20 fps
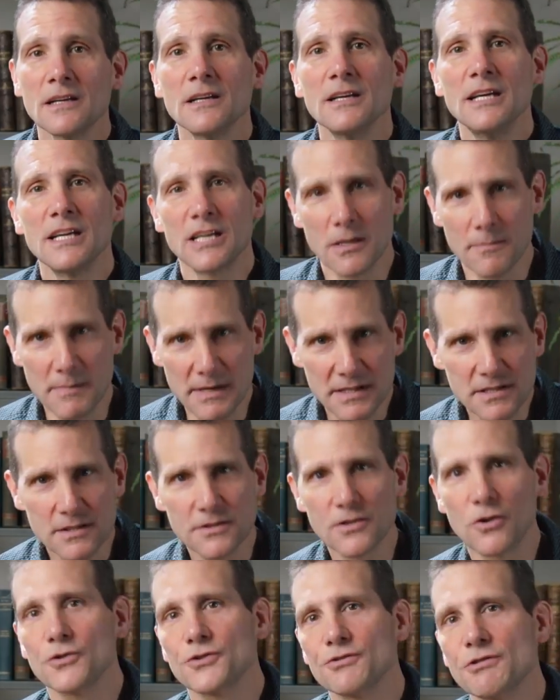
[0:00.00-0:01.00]
He commits
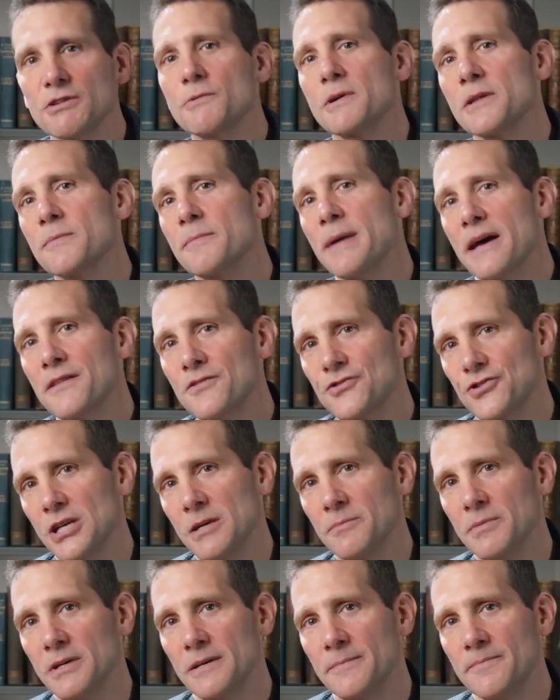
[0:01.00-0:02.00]
adultery with
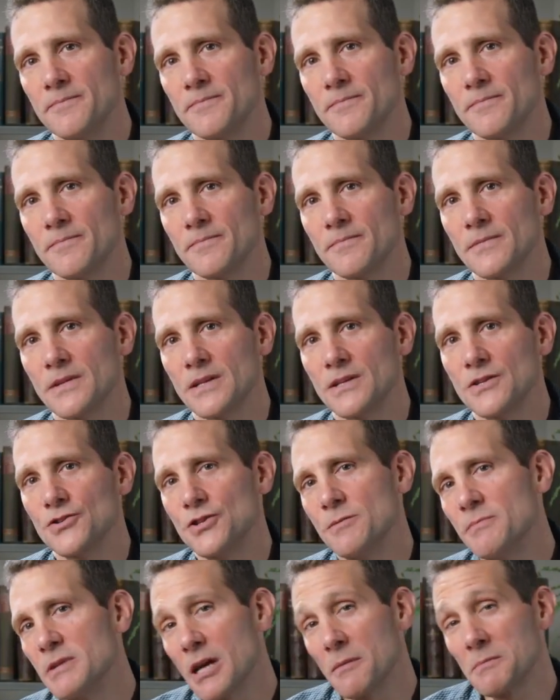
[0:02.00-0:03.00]
Bathsheba.
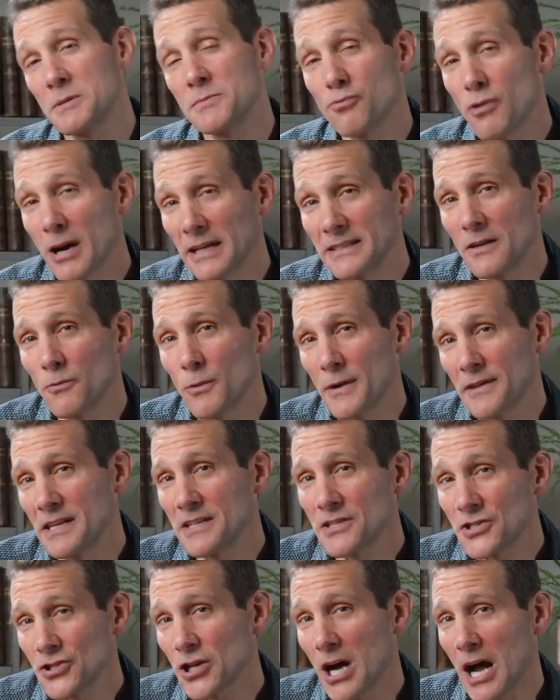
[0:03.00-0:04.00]
She becomes pregnant with
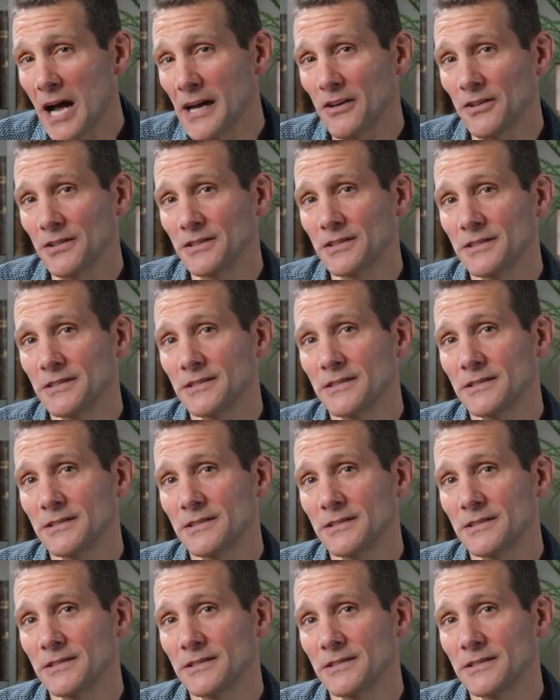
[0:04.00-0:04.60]
his child.